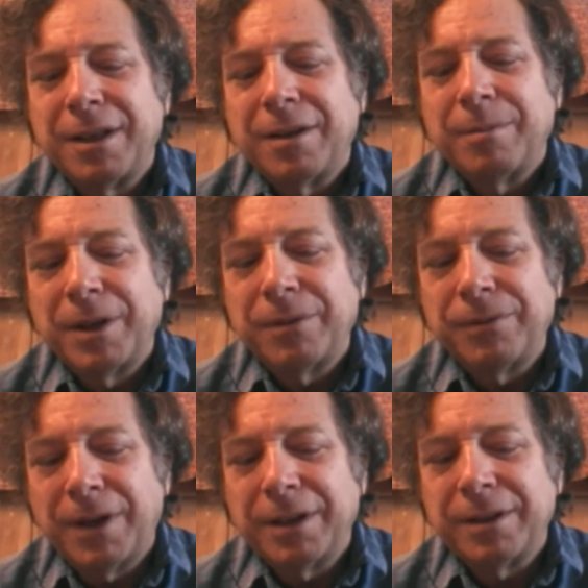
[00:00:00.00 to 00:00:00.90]
may
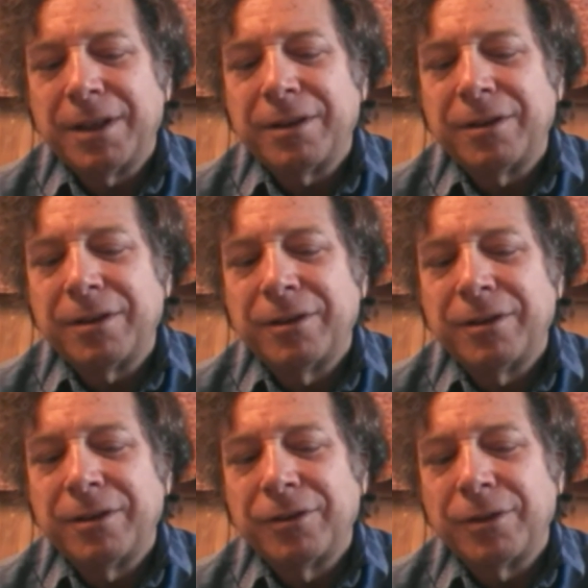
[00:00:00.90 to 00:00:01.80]
find that
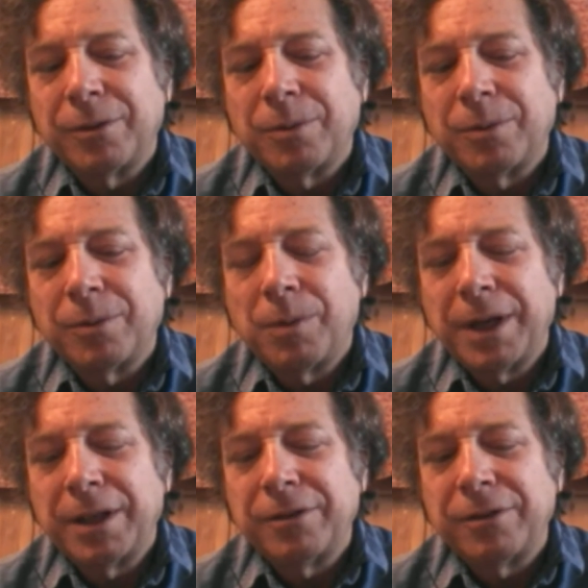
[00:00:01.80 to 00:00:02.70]
this is a
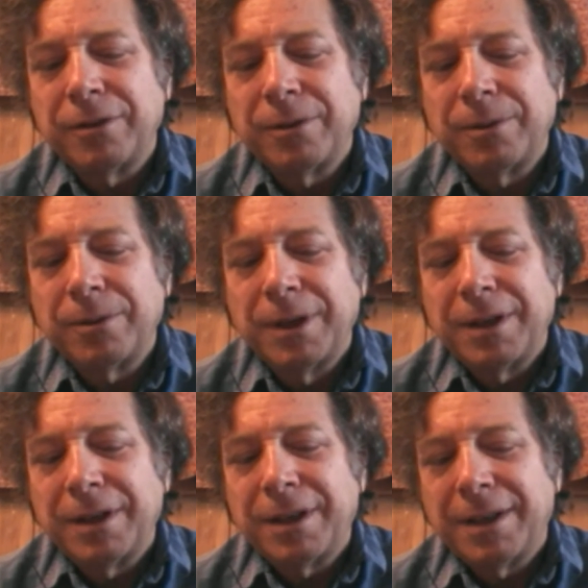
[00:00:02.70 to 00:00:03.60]
way to,
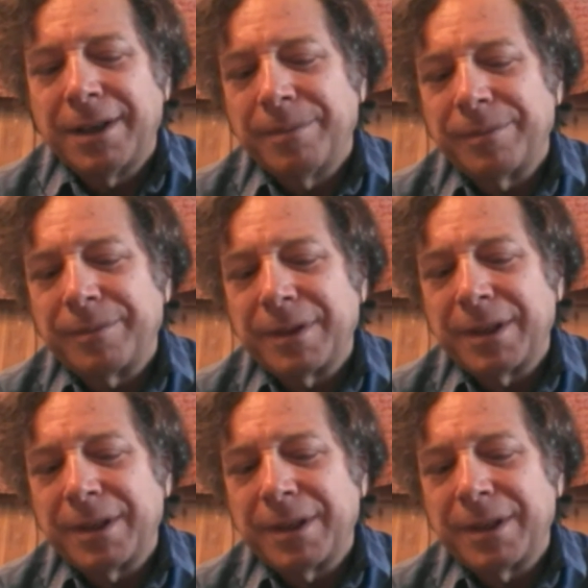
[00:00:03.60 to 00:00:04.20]
kind